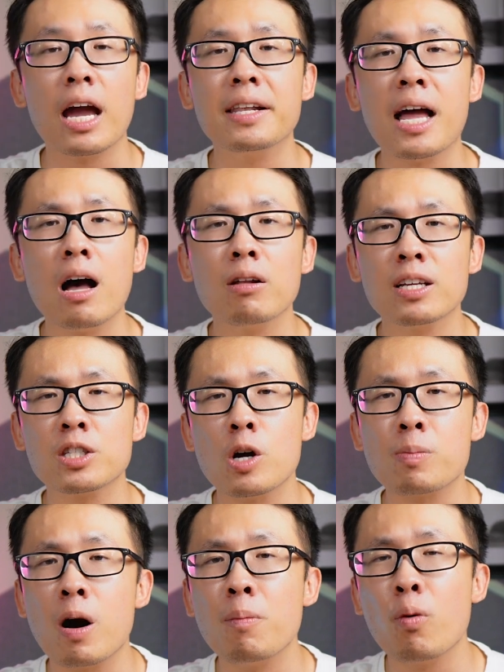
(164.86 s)
And now let's
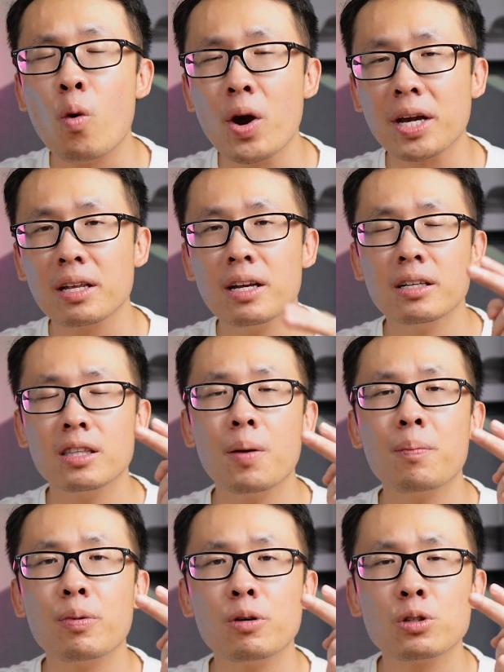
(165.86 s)
talk about point
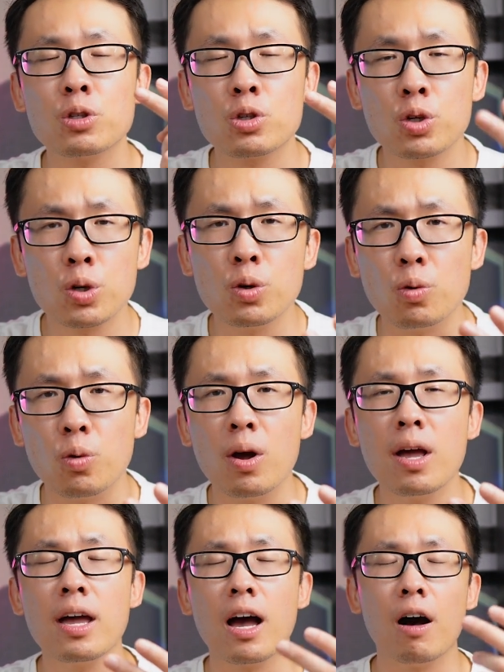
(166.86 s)
number 2
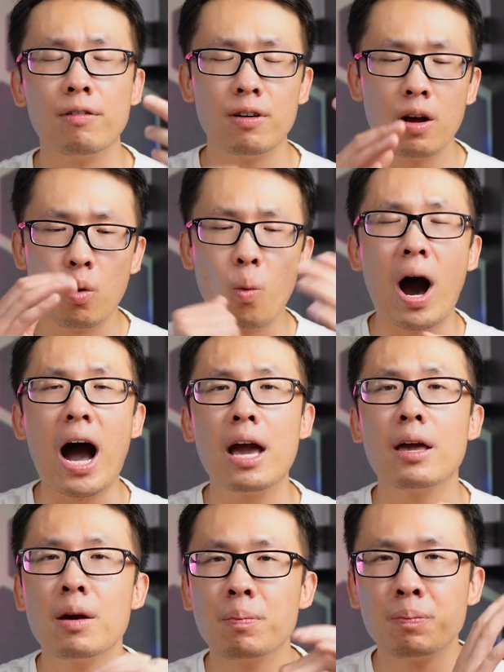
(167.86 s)
of
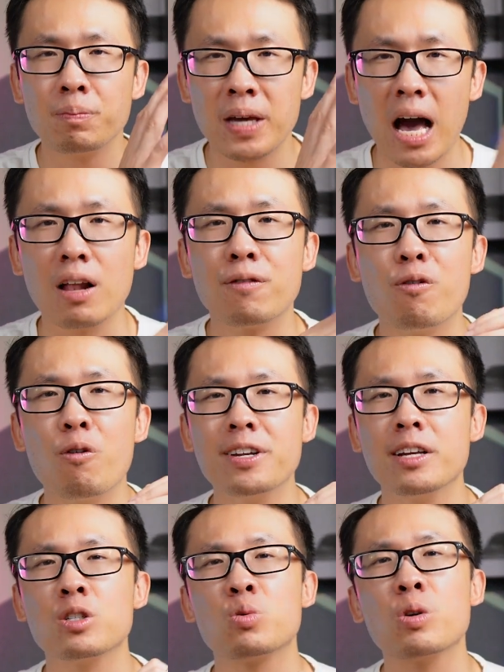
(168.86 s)
why
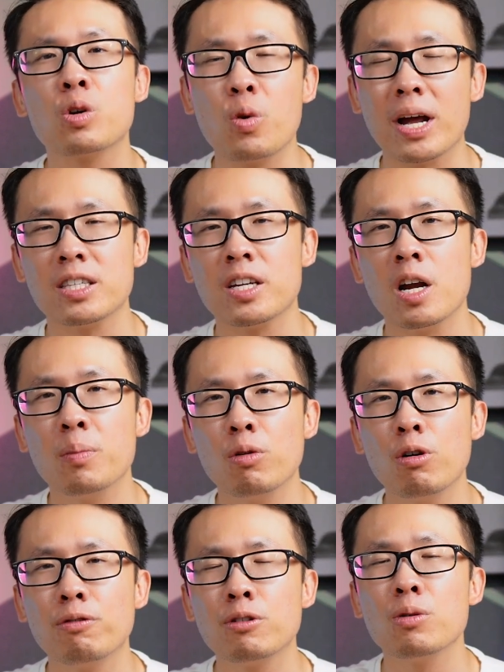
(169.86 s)
Californians regret their
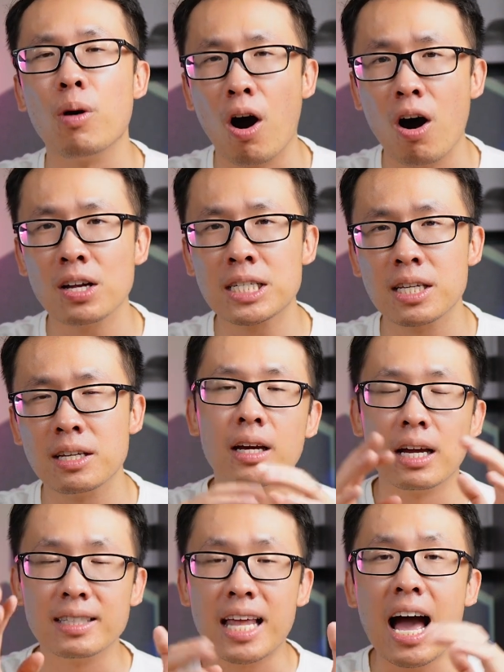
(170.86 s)
move to Austin,
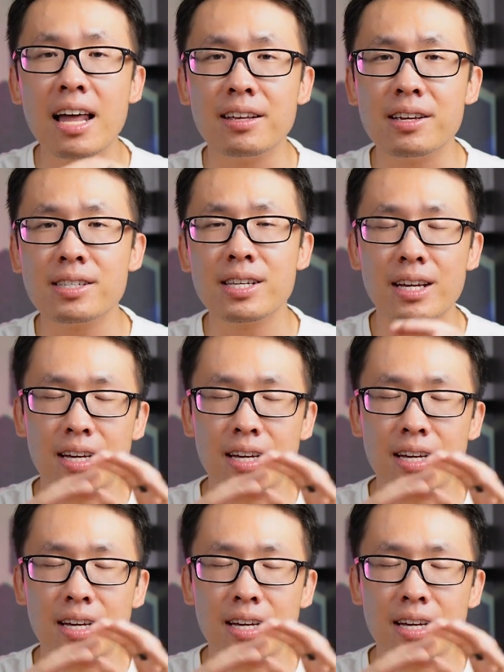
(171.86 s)
and that is